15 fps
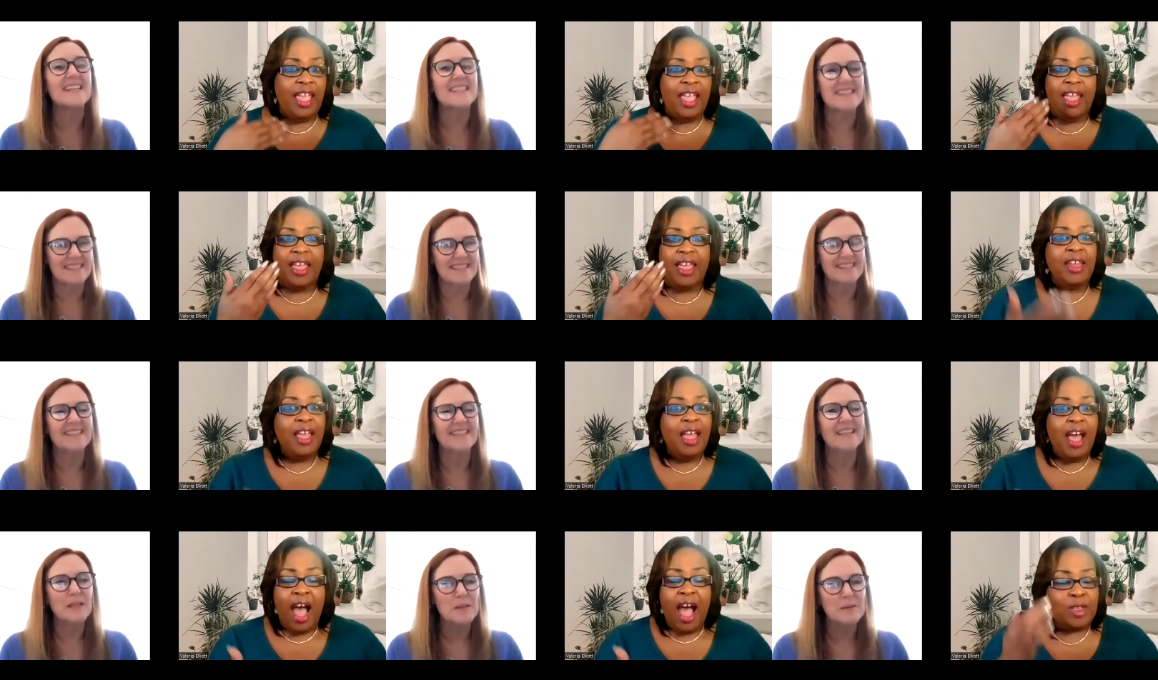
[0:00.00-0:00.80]
Speaker 1: And
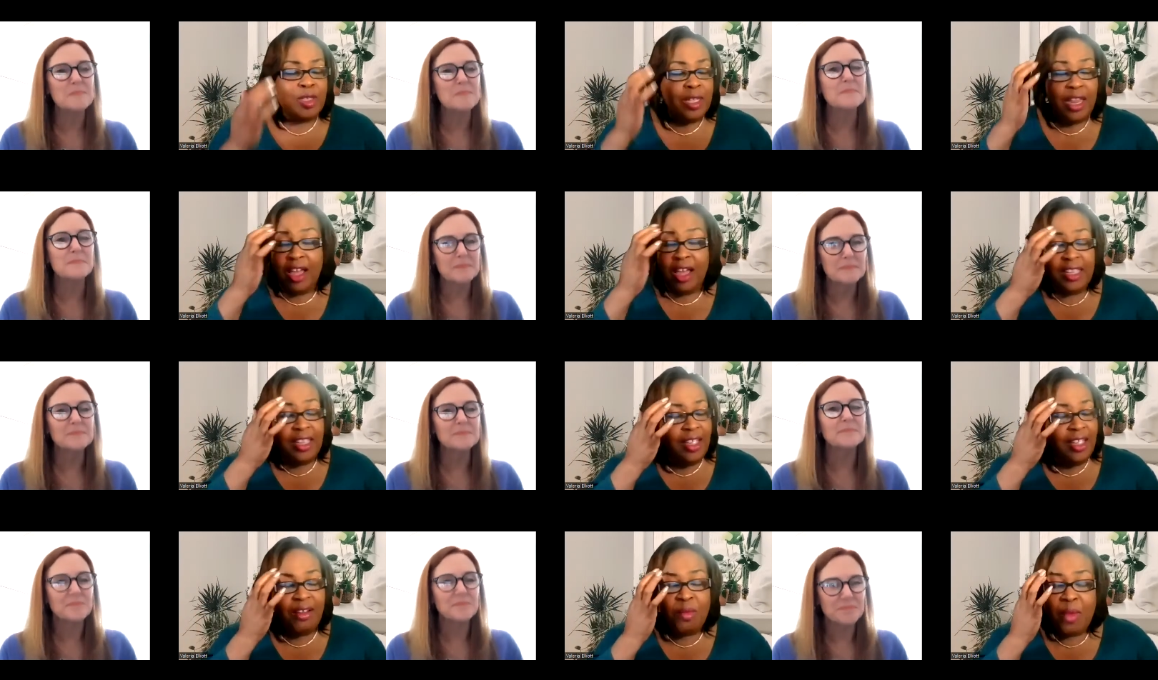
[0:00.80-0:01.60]
I, I,
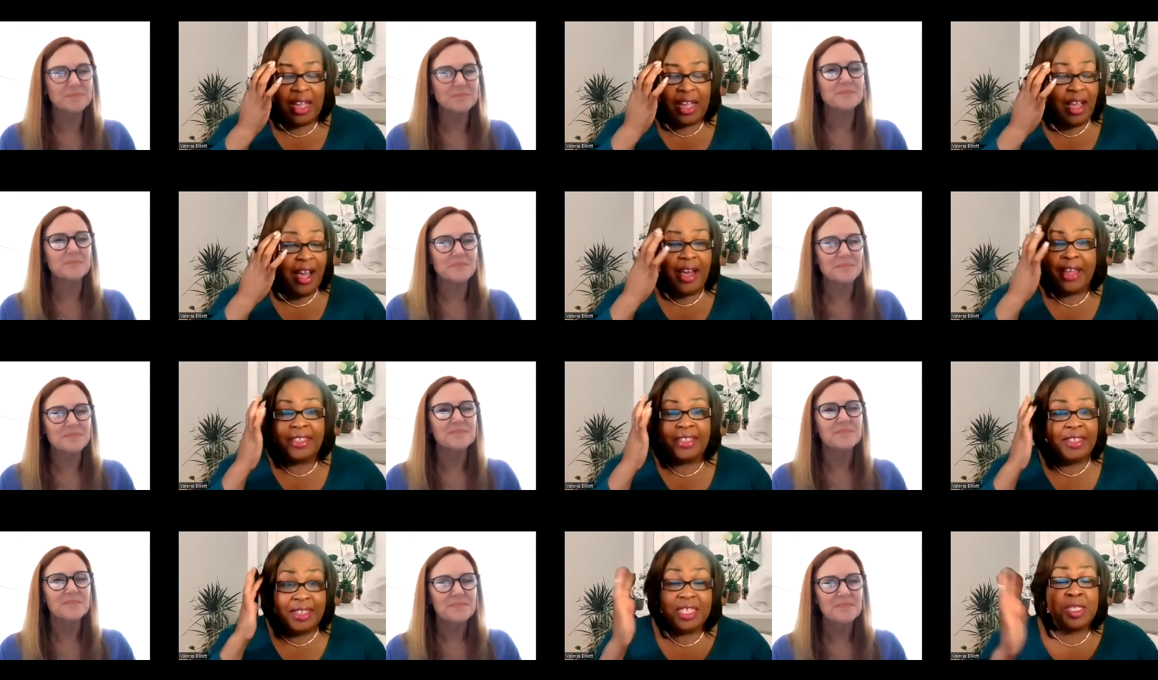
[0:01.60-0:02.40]
oh my
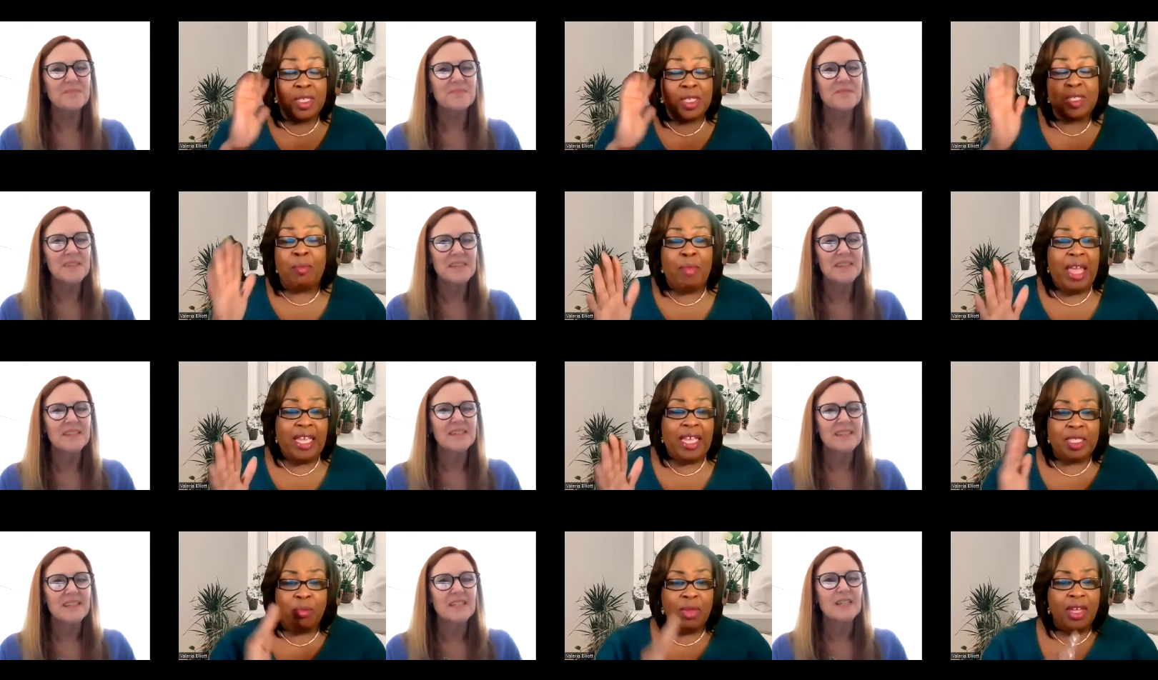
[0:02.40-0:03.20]
God, this is
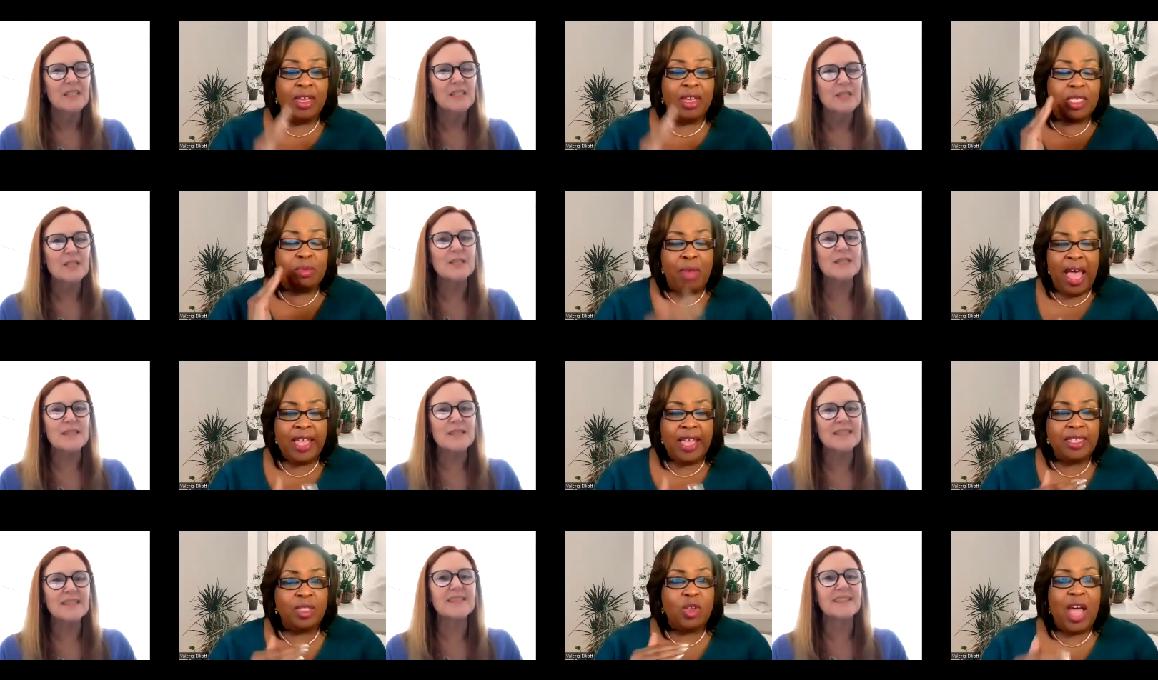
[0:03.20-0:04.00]
amazing because my
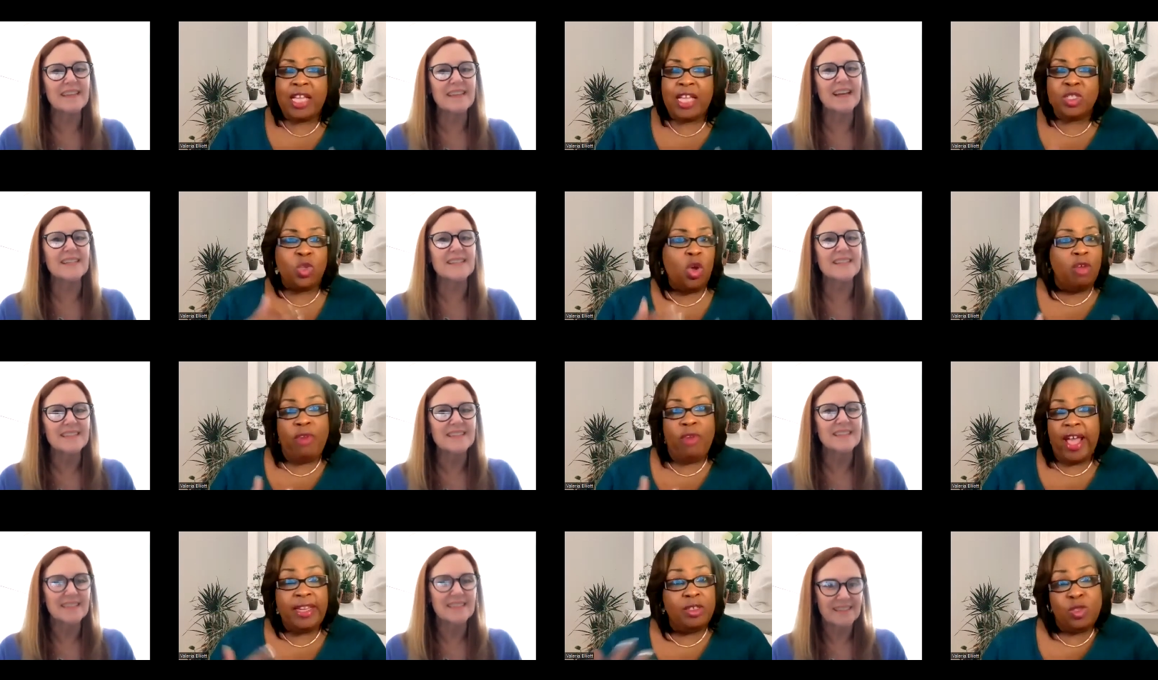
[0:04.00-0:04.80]
I mm-hmm. start
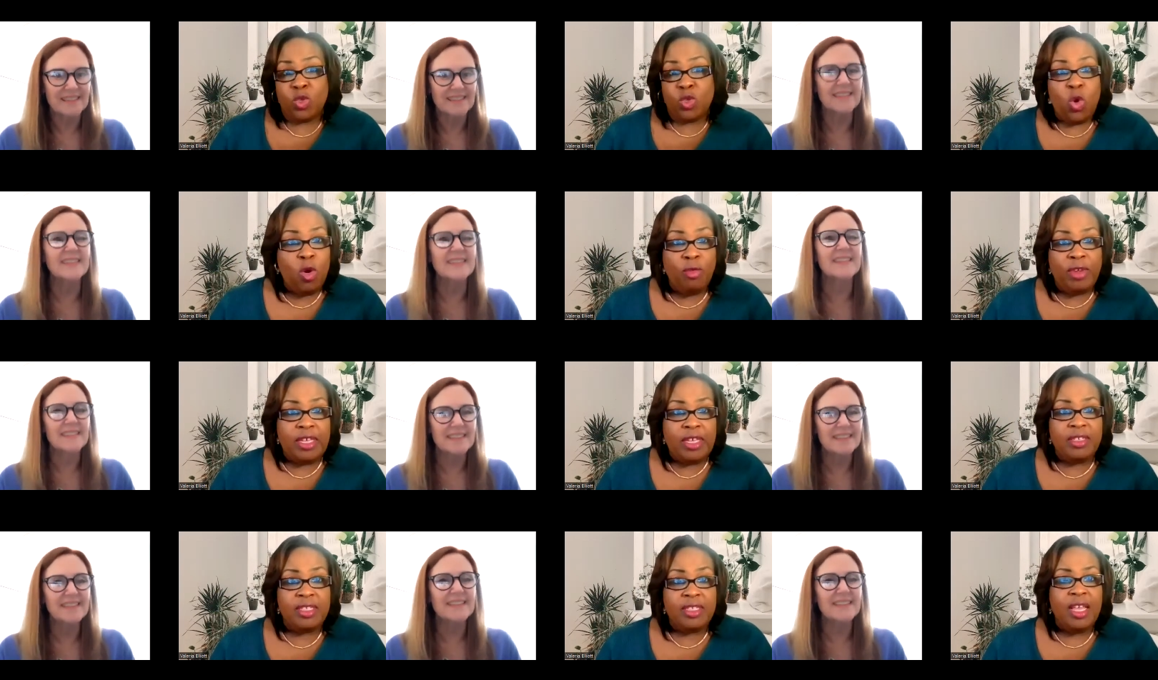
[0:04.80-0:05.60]
writing
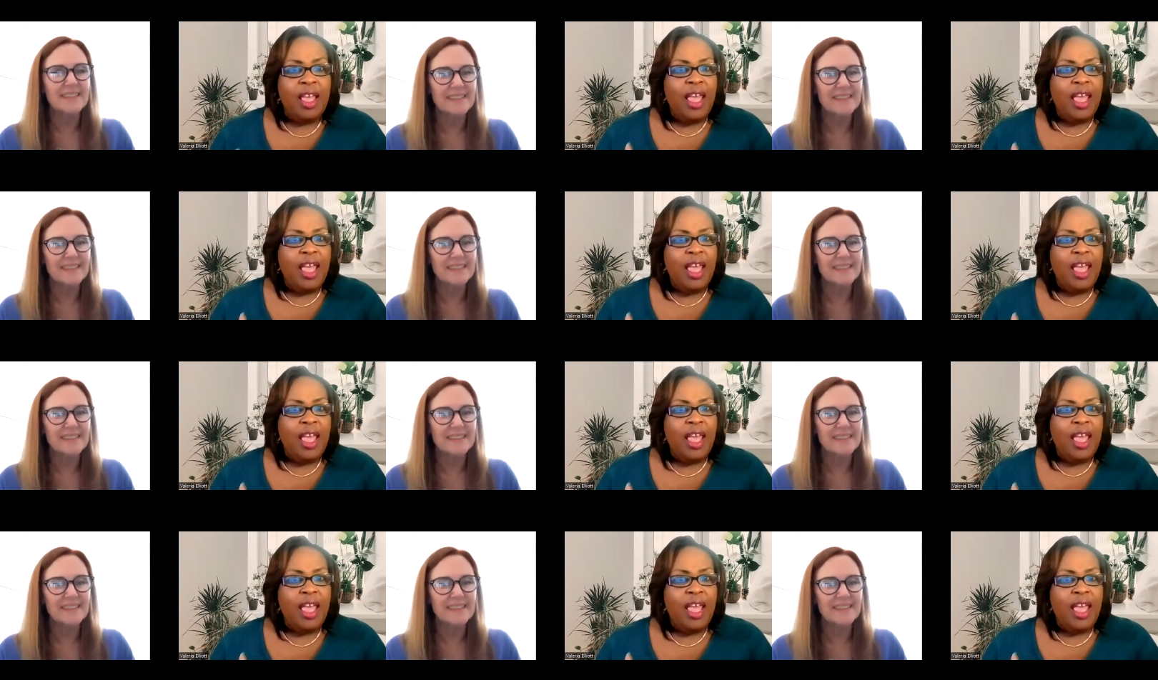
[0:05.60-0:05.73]
stories